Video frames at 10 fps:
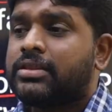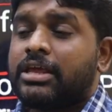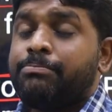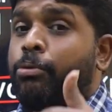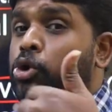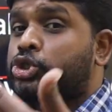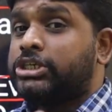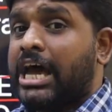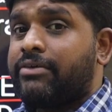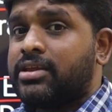Then
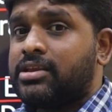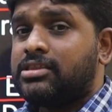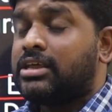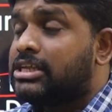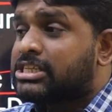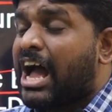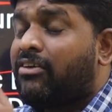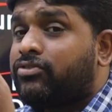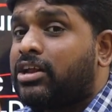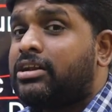post-Darwinian theories,
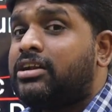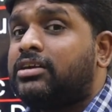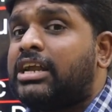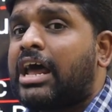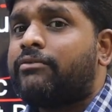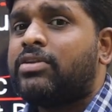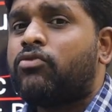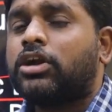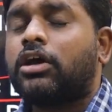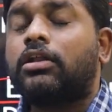after
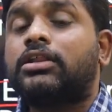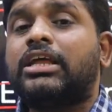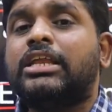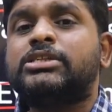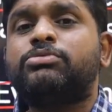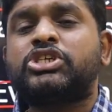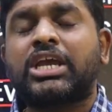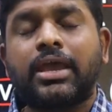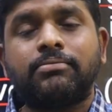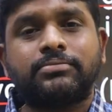Darwin, what are the theories
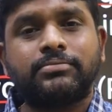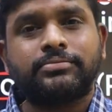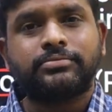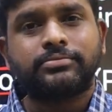which came?